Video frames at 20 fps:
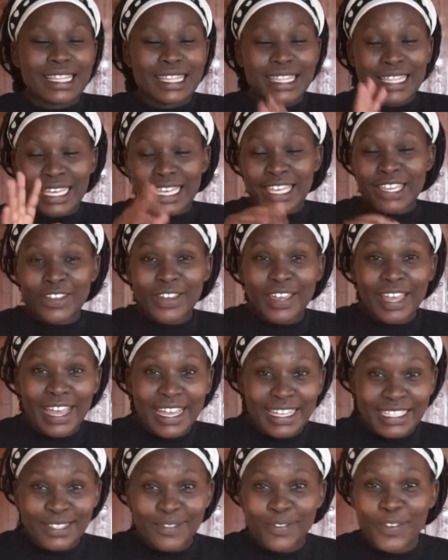Thank you
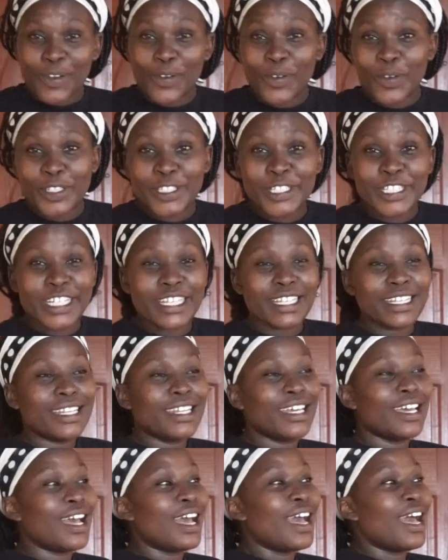guys for watching
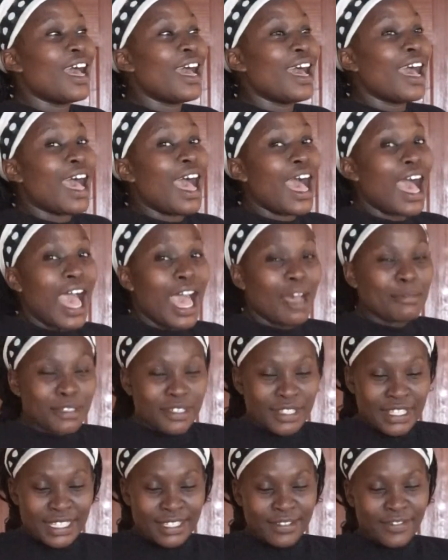up
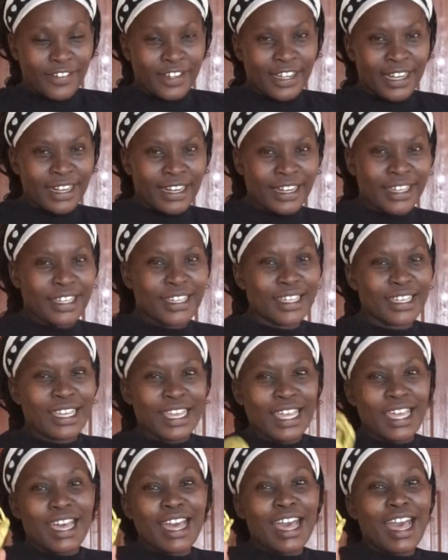to this far.
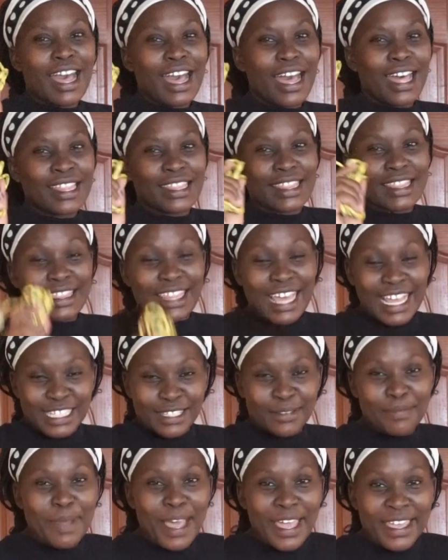
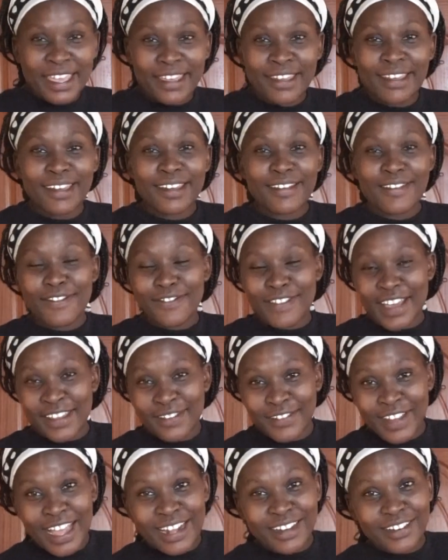That's my
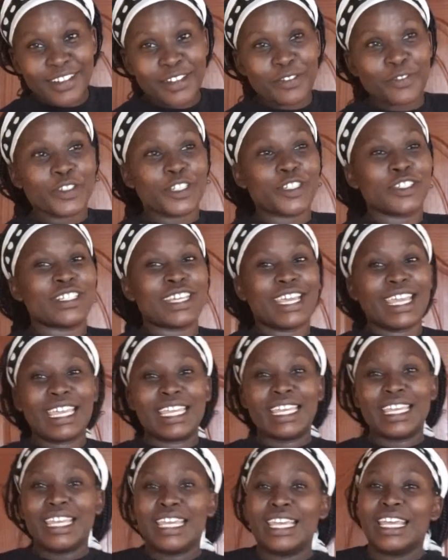500 for
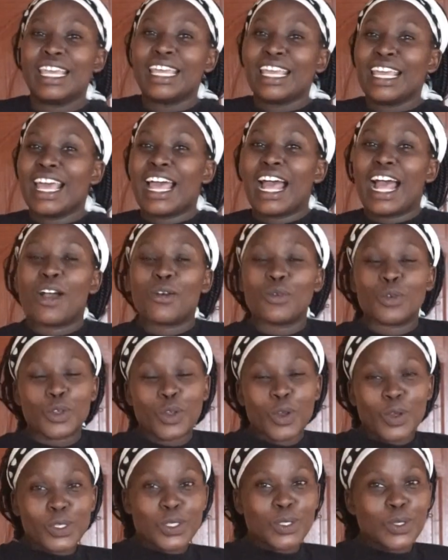today. I would
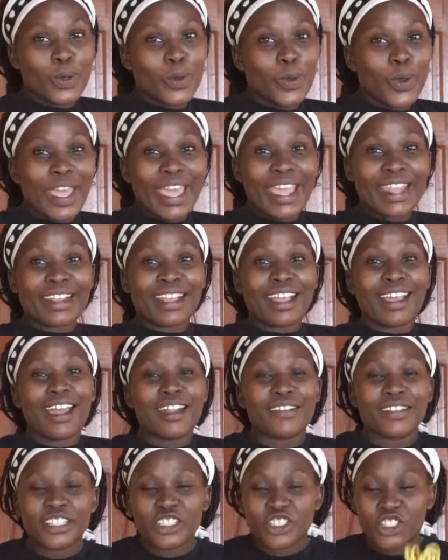also
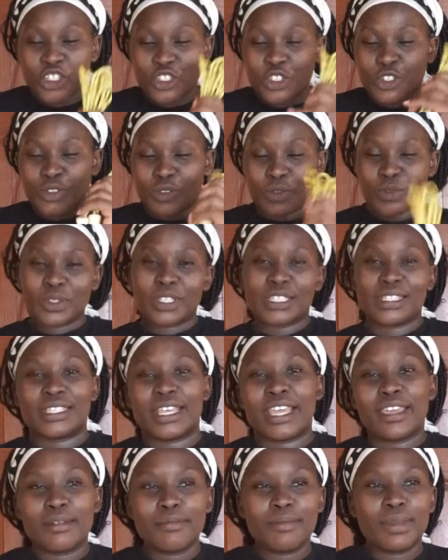encourage you to do the
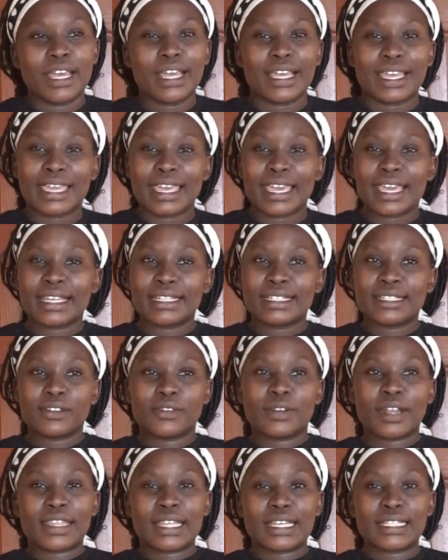same.
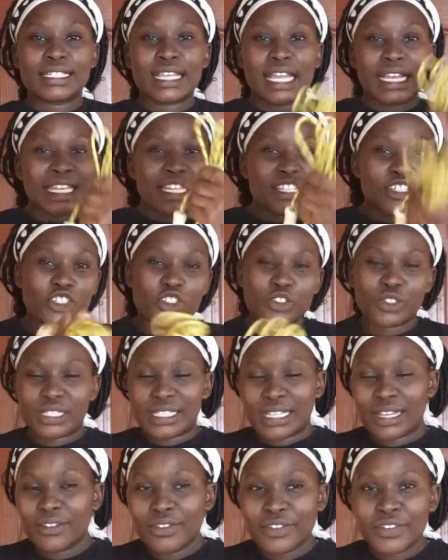Get, or rather challenge
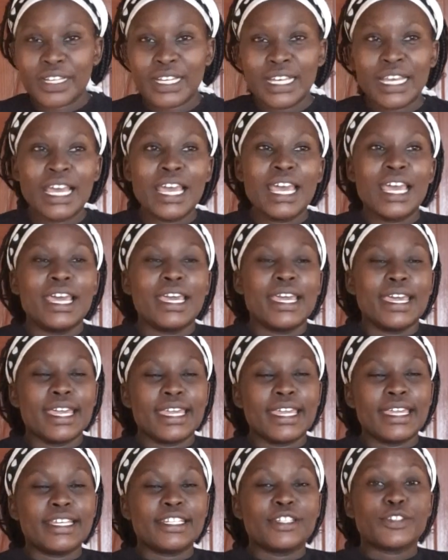yourself
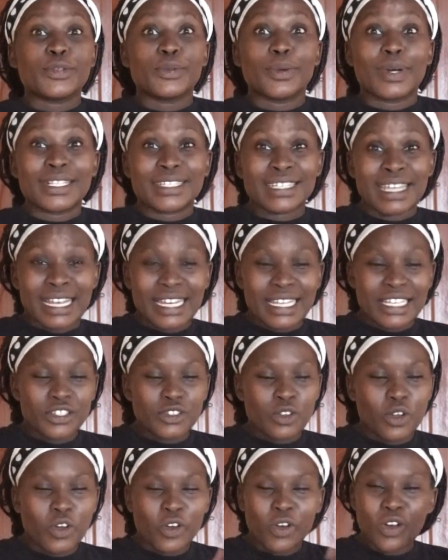into a
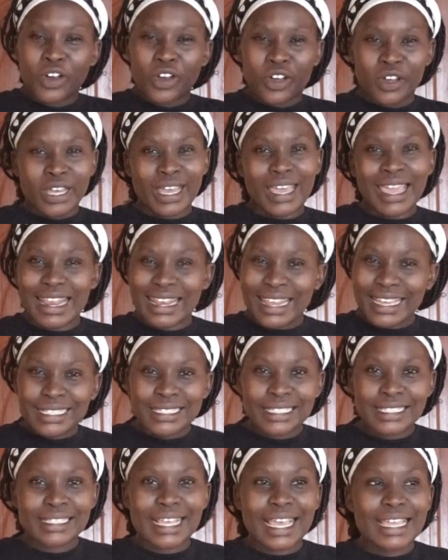challenge or an
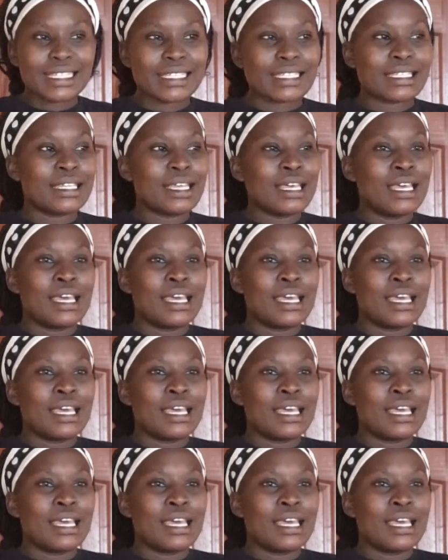exercise.